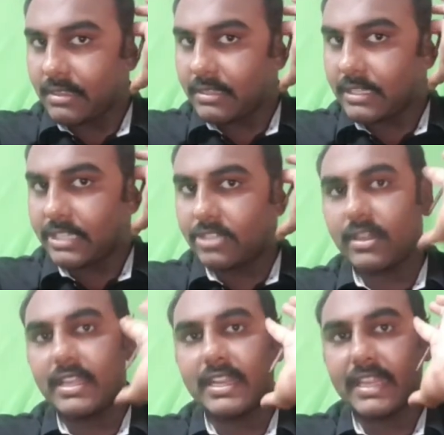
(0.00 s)
just
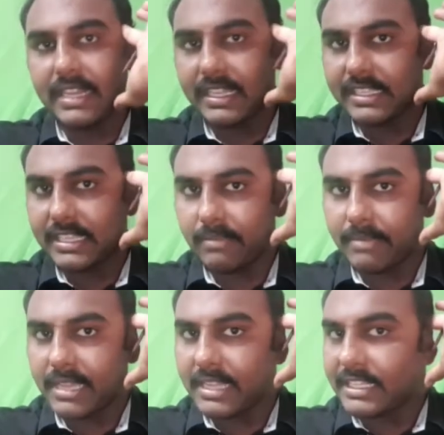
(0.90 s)
draw a line extending
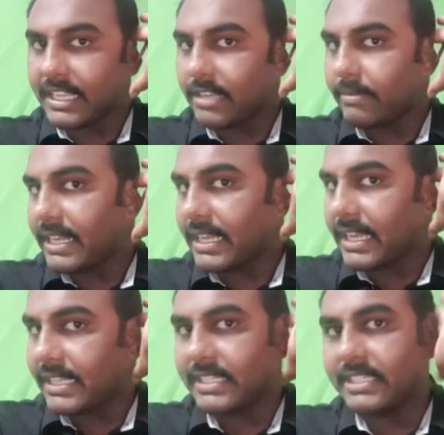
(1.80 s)
beyond the zygomatic
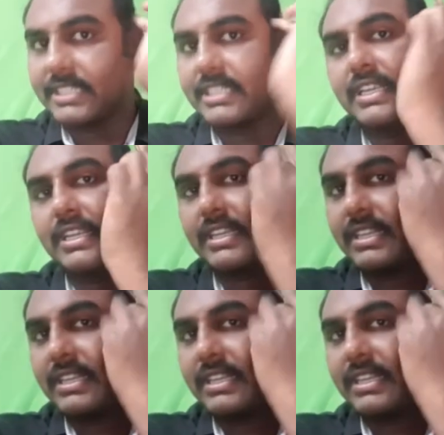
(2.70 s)
arch this is the